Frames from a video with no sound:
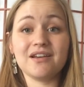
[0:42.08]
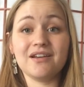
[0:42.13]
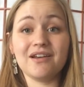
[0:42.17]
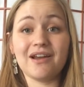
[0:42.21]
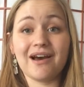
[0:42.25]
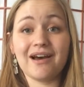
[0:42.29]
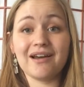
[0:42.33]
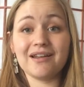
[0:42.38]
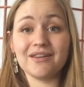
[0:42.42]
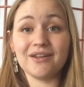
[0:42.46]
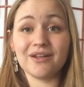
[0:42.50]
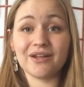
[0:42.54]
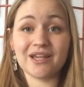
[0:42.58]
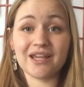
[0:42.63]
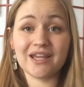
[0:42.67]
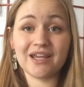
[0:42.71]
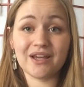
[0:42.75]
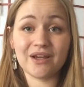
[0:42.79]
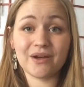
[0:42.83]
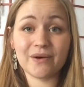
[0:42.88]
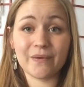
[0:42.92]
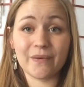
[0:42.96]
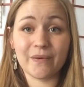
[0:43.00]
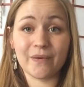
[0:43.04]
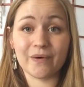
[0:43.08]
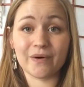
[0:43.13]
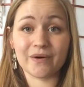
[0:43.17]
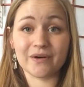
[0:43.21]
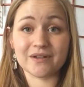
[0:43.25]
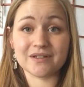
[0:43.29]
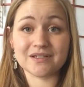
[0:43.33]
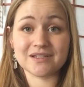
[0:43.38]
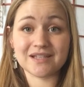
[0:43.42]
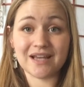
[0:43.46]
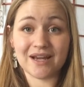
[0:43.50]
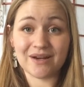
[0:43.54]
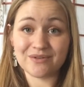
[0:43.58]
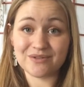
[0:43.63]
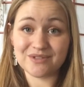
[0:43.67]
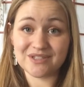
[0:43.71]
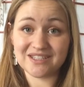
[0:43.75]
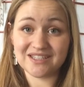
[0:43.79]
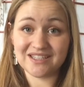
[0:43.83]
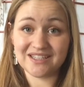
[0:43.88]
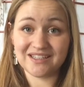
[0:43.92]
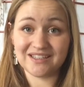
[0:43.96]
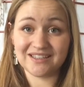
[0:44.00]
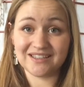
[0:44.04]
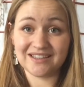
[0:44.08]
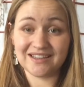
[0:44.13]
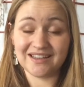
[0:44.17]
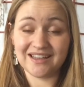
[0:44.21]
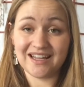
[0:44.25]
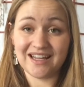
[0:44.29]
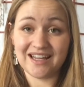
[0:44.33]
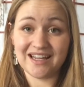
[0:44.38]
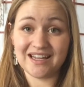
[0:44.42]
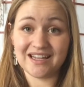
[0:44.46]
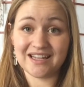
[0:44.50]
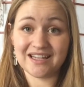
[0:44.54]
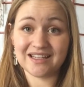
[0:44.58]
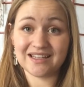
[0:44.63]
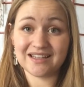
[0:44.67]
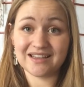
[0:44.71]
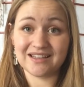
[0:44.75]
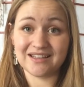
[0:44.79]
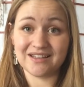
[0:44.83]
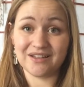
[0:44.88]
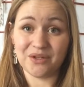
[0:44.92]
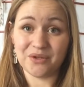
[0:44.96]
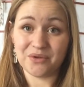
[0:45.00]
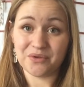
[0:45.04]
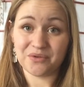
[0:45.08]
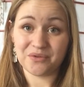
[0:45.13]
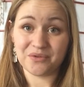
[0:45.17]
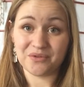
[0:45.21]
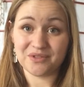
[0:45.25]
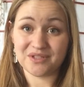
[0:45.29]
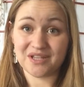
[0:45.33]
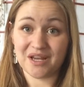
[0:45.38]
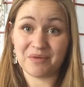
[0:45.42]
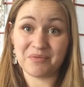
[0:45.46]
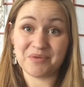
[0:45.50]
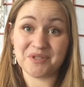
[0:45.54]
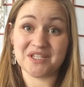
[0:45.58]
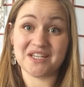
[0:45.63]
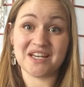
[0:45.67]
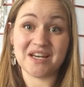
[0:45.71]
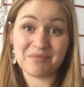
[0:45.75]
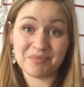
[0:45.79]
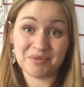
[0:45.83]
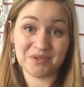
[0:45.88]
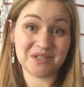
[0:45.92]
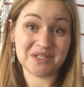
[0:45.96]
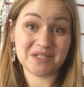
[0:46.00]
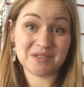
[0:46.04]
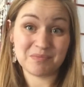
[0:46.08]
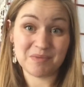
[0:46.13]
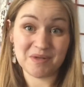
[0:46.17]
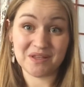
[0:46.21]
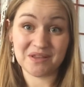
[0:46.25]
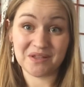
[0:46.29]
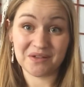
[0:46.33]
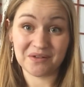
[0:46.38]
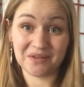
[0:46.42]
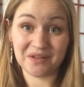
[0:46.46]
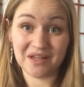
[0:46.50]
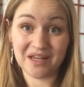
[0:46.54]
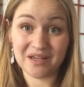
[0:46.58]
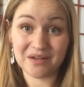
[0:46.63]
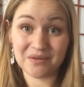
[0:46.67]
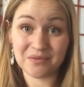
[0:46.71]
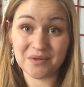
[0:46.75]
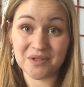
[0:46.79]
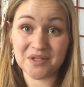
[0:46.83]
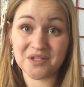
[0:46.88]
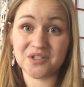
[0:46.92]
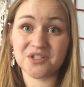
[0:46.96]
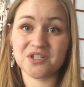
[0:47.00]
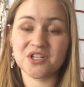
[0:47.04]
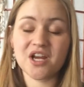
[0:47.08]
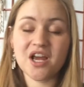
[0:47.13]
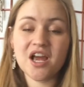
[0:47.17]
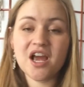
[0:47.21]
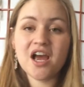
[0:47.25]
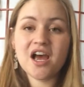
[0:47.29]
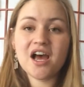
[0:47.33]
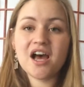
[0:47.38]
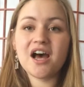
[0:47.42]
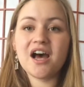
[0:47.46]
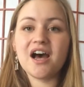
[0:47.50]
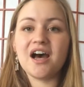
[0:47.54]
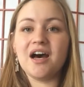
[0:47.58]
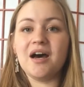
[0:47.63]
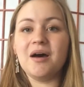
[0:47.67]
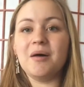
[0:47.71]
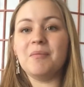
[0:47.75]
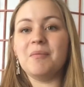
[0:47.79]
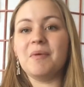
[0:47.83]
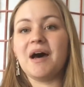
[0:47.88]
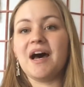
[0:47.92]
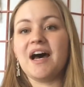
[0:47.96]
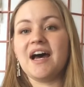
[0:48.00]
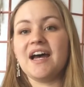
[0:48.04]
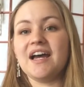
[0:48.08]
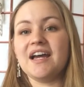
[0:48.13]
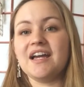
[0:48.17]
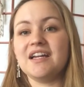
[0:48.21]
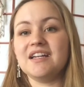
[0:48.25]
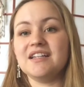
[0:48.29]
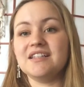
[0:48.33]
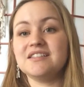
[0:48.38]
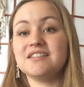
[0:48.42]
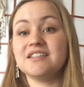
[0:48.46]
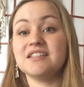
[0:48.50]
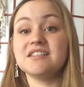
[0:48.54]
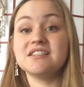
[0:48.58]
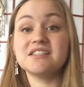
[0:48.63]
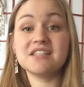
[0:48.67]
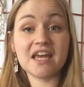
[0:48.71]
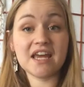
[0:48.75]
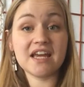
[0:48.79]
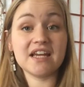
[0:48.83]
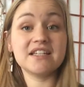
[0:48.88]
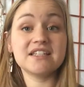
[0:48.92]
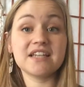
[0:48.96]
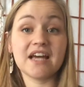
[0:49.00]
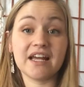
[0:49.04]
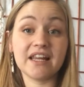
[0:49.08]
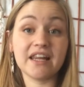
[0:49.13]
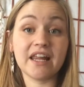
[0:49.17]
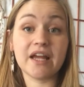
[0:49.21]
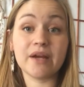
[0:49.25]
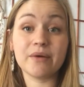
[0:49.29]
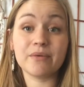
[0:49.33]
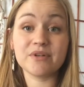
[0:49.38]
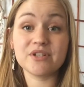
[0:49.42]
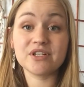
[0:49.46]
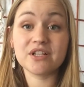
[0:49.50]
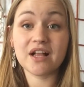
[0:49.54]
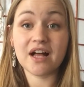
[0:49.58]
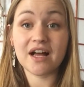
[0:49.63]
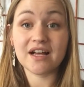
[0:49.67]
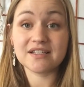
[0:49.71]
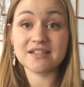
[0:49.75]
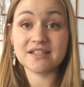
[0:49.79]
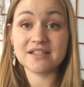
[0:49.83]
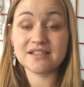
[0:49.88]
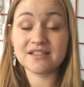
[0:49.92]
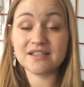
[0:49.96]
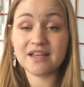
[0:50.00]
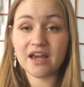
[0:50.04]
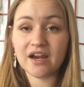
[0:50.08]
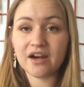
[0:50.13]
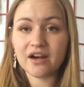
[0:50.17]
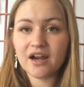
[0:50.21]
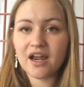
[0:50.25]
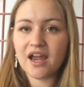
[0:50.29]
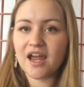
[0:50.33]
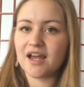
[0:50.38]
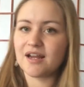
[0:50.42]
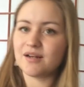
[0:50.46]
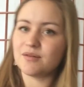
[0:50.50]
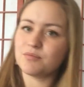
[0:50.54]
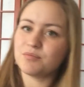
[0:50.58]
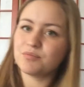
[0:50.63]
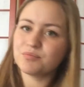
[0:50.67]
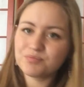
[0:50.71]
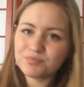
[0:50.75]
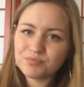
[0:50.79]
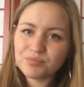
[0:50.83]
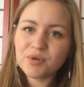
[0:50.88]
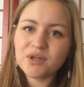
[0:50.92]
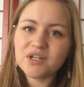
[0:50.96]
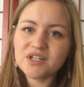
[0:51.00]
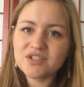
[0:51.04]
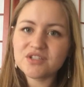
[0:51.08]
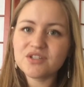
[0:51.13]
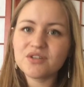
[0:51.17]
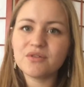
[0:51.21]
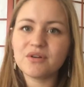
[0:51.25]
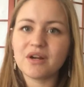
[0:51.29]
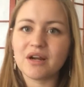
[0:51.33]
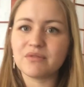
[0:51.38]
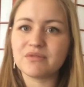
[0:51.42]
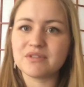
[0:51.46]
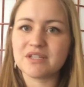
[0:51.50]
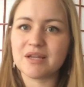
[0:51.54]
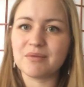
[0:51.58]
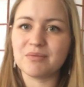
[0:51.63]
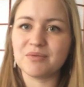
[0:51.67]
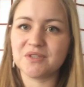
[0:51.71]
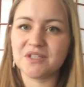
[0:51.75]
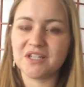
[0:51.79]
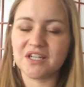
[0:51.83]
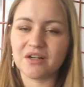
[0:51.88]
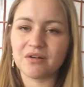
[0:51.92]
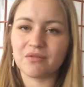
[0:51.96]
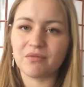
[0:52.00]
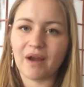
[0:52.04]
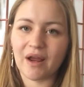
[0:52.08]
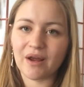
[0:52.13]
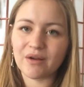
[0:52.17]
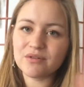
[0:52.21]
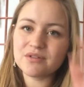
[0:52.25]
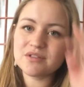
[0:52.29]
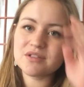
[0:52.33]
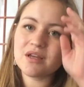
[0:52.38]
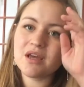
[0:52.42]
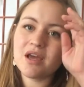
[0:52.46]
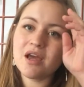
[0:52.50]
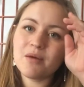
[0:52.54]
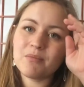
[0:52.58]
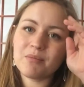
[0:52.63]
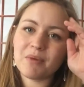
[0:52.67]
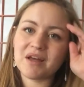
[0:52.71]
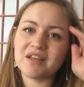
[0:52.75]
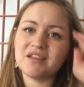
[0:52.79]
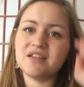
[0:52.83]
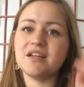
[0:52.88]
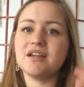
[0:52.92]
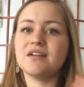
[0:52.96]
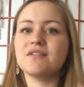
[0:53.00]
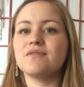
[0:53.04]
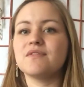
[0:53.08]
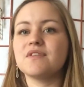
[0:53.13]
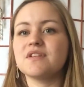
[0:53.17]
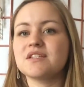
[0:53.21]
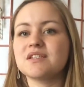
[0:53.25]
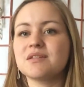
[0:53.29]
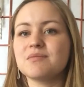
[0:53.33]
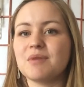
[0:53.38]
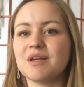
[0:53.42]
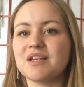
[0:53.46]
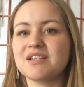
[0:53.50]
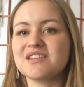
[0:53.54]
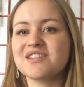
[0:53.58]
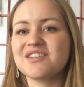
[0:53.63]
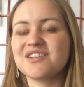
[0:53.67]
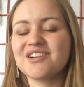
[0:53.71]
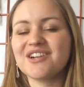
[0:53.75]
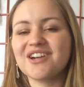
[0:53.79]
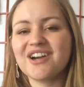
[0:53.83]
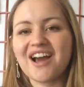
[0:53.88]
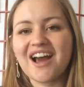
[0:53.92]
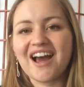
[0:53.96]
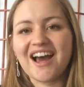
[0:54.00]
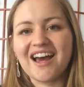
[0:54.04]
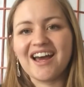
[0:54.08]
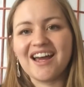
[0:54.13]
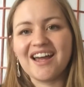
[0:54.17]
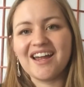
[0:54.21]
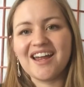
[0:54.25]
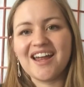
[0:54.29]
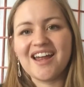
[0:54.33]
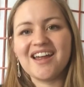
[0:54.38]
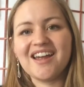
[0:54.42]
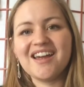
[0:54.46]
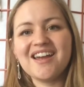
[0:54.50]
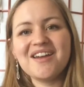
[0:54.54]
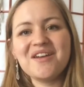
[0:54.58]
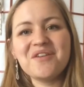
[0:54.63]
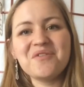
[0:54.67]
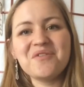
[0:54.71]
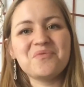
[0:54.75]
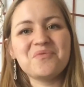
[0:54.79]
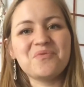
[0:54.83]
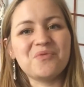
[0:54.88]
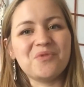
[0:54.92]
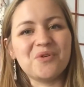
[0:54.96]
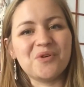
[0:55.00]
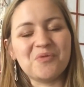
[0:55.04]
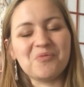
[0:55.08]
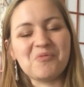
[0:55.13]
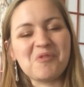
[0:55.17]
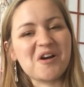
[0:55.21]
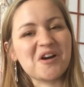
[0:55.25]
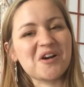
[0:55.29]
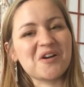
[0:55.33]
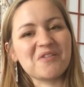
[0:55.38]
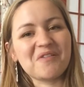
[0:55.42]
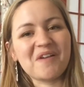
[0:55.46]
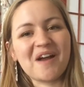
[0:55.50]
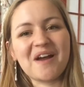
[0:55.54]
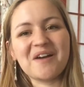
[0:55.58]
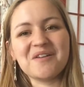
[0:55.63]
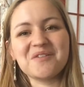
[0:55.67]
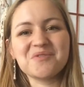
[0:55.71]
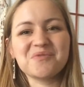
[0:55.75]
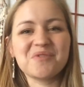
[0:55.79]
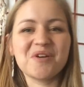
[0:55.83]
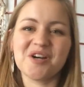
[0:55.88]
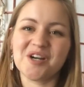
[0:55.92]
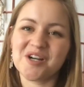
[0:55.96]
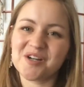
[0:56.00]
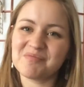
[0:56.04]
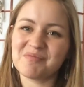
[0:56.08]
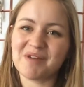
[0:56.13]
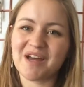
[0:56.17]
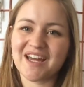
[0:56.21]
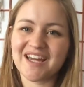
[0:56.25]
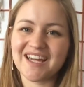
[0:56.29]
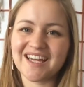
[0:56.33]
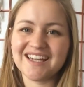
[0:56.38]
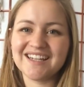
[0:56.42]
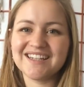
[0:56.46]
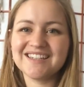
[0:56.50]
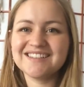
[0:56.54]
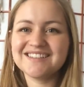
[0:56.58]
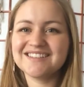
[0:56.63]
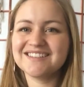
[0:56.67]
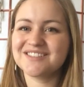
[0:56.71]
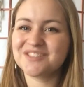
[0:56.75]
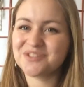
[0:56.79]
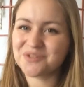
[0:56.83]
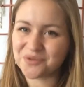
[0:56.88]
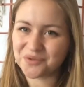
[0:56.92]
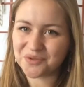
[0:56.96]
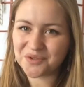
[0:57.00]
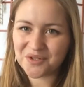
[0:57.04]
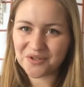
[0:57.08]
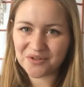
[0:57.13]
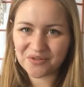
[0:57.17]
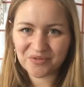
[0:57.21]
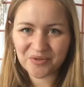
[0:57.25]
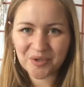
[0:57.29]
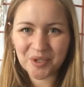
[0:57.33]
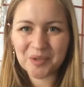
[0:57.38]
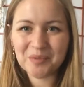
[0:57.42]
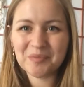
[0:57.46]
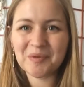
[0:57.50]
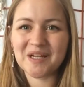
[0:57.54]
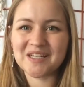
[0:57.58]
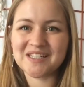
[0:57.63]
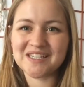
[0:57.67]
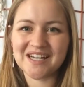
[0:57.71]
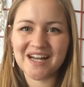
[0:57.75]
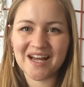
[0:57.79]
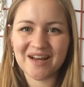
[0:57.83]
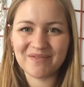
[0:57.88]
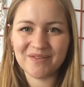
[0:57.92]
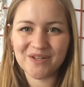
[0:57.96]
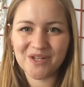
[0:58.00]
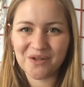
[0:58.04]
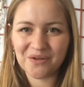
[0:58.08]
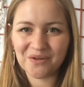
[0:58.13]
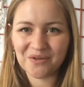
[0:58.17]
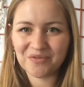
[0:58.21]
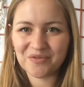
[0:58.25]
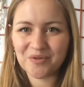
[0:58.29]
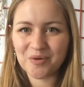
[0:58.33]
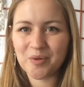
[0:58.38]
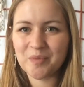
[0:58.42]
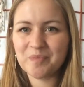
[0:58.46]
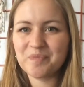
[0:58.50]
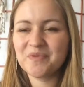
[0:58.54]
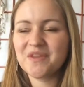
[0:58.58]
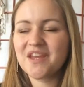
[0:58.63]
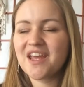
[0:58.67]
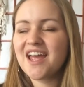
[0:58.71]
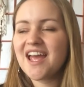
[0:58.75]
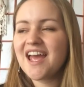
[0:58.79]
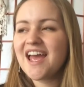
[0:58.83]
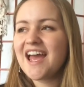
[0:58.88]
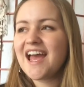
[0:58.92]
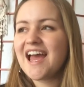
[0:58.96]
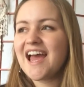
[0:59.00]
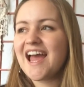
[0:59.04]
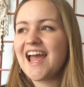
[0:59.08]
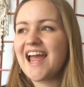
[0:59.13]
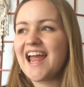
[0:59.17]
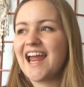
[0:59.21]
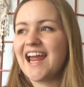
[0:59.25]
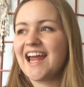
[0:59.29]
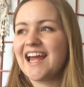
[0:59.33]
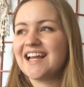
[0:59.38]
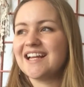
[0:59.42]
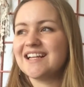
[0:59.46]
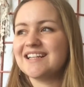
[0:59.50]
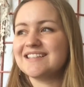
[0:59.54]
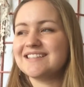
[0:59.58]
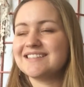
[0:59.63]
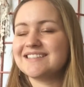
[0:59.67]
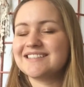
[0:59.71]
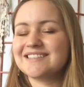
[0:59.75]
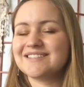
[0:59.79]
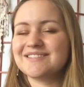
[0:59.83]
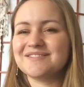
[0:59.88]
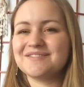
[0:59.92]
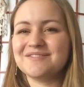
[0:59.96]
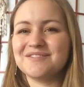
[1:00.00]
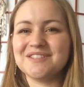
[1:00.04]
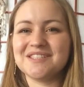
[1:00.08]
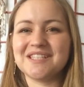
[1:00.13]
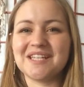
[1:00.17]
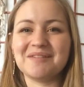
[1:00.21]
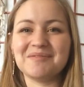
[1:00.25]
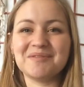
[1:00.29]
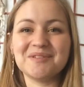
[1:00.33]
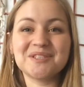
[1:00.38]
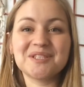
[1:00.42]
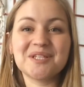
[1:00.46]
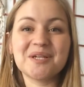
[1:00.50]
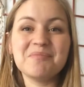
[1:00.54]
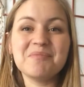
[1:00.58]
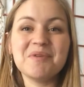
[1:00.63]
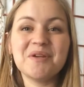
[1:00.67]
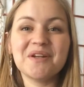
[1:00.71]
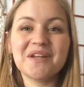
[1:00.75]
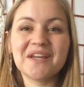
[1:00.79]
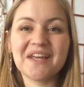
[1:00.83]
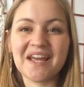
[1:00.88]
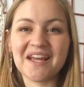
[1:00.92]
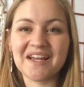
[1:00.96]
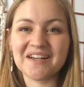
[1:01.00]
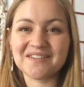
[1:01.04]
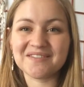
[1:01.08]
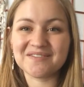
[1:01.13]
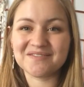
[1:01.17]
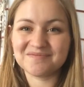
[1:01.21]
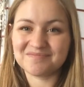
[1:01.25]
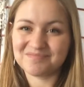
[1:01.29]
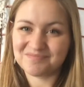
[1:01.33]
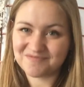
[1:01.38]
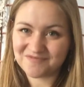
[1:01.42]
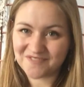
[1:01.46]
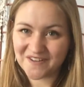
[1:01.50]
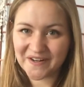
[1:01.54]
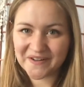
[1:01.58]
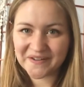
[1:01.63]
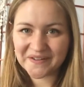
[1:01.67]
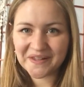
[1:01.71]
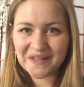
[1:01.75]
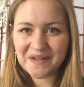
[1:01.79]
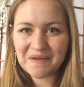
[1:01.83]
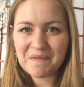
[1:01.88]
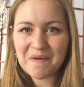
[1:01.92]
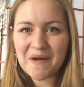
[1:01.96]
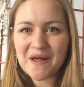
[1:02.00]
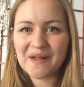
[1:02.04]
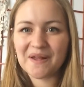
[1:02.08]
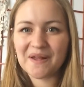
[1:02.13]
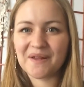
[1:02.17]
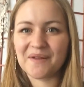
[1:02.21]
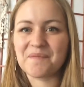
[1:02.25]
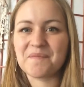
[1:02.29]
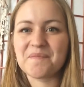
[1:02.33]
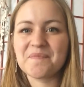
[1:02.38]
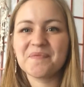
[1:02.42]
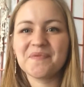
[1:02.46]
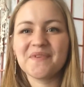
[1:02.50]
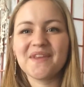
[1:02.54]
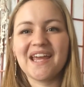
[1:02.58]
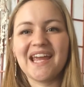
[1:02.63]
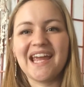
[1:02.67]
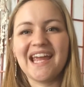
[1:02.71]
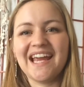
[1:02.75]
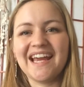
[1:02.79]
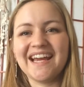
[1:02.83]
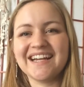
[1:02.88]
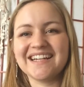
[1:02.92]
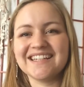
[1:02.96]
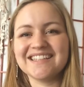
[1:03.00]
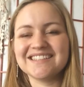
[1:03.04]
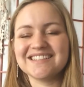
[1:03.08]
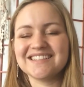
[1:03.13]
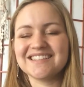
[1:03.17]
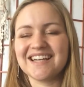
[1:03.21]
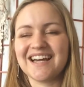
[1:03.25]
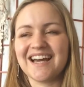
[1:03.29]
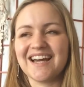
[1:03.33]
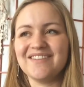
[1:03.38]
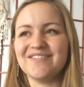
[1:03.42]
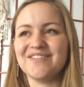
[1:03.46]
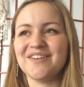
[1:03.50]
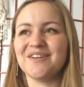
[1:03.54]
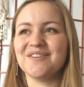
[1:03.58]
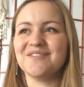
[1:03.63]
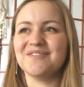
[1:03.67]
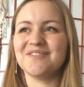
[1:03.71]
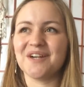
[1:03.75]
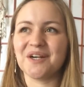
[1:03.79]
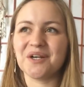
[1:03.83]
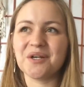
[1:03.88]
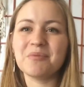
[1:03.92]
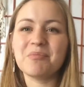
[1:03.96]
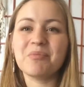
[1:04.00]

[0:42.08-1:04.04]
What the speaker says: not looking or sounding like the locals. I wasn't able to speak their language. I did take Thai language classes there, and pretty soon I was able to get around. By the end of the semester, I would walk around wearing my school uniform. I did have a uniform, and was able to communicate fairly well. And I felt very